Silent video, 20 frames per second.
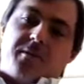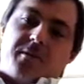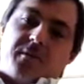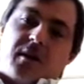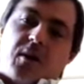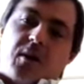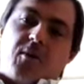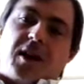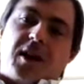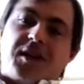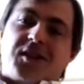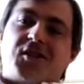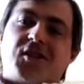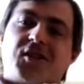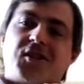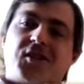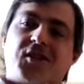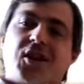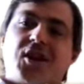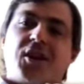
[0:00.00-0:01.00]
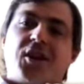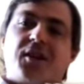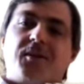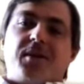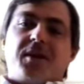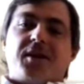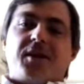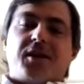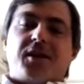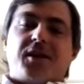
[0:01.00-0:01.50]
I want to start it by
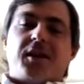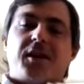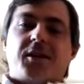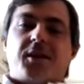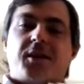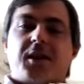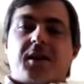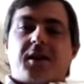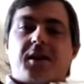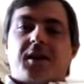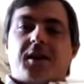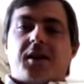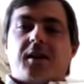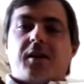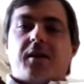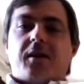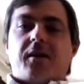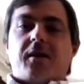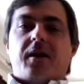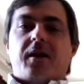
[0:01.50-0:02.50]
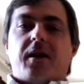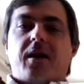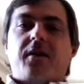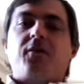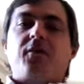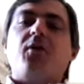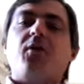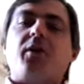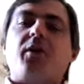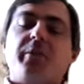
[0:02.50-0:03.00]
saying that I have
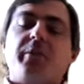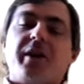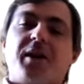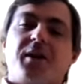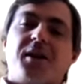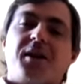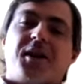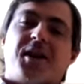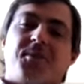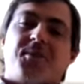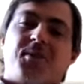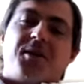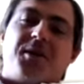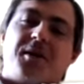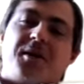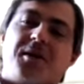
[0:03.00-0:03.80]
to admit that I'm a